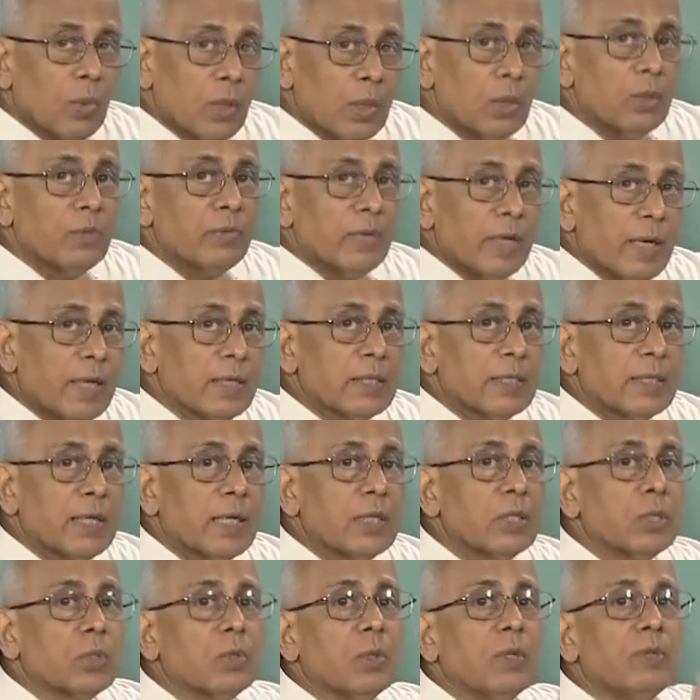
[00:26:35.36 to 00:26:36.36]
1 over x
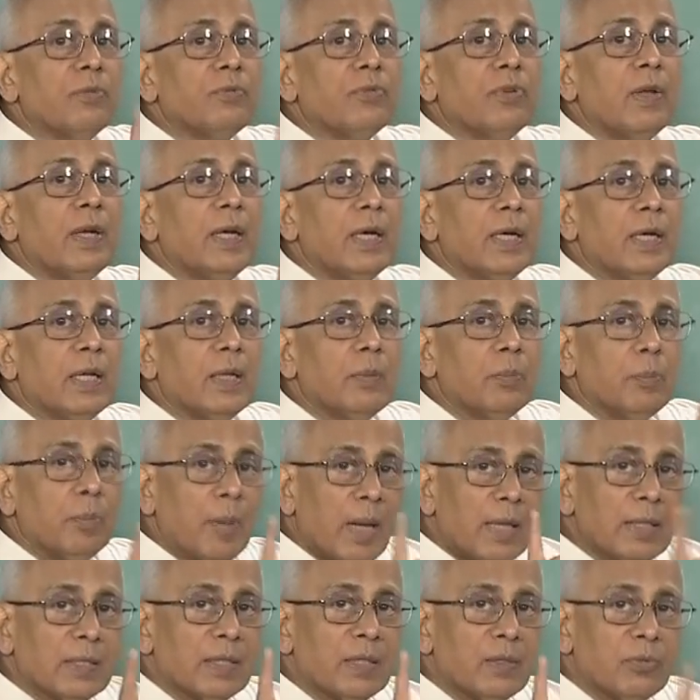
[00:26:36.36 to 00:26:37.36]
tends to infinity
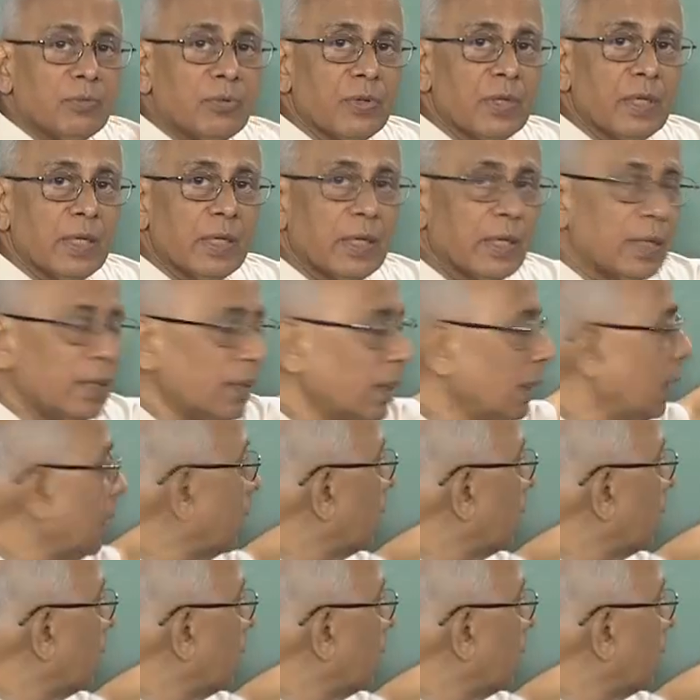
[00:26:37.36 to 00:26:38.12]
plus infinity,